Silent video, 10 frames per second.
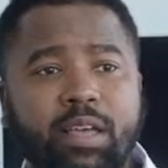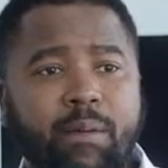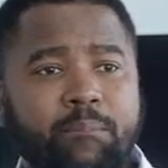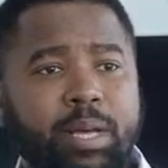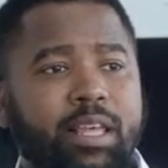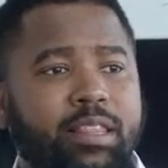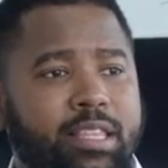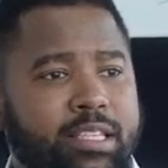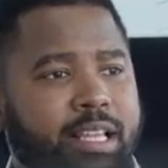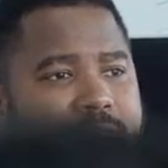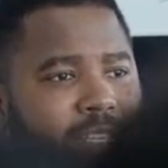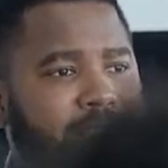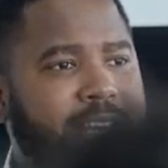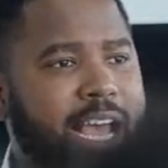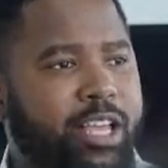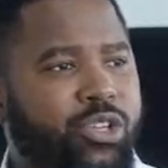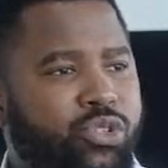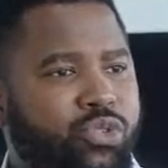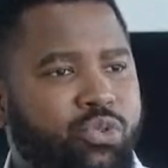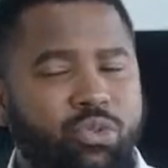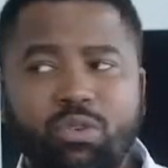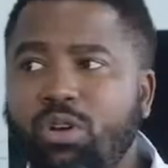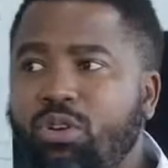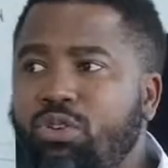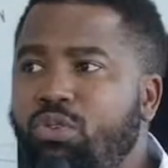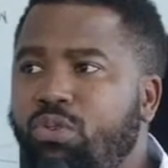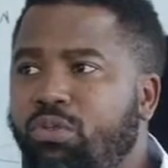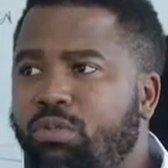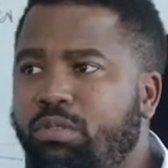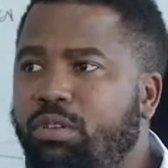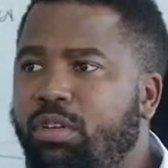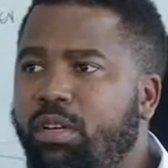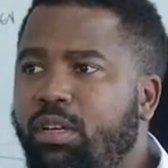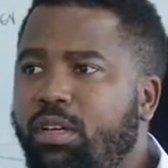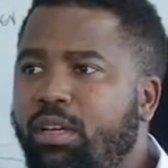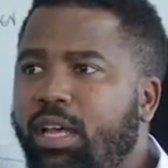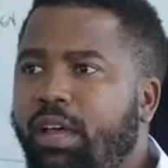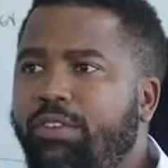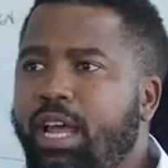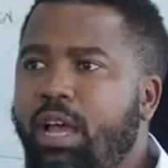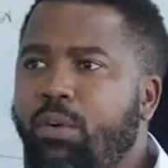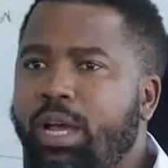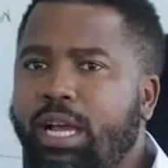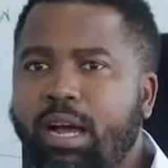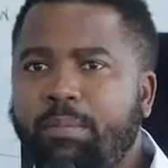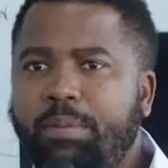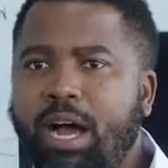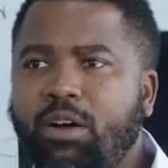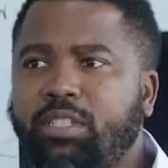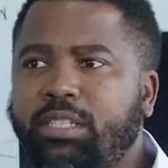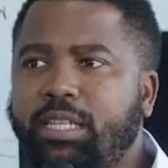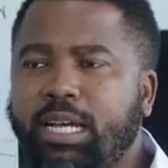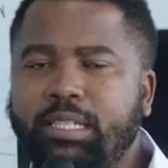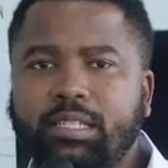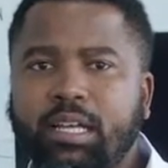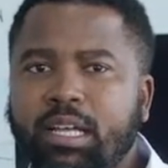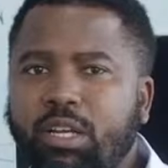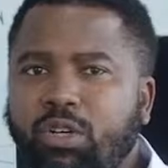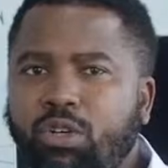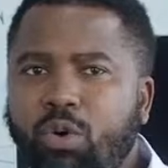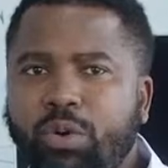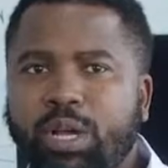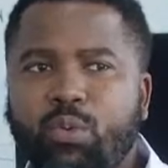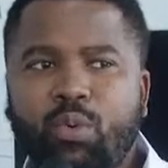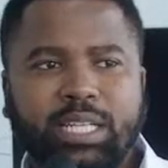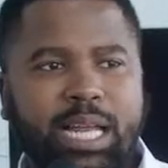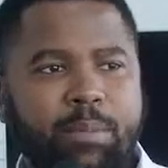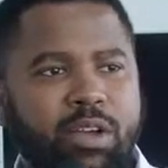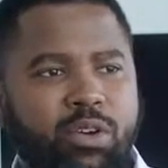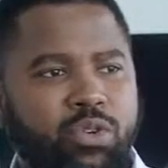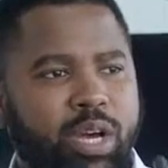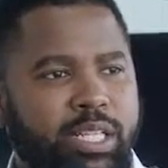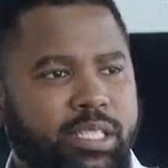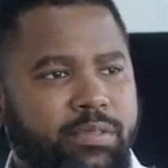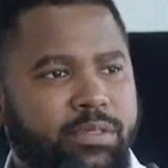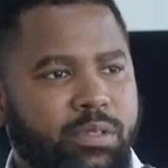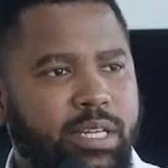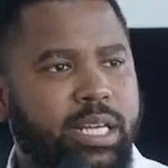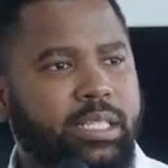but these are things that I used to do. Every day I wake up, I'll start knowing what am I going to achieve today.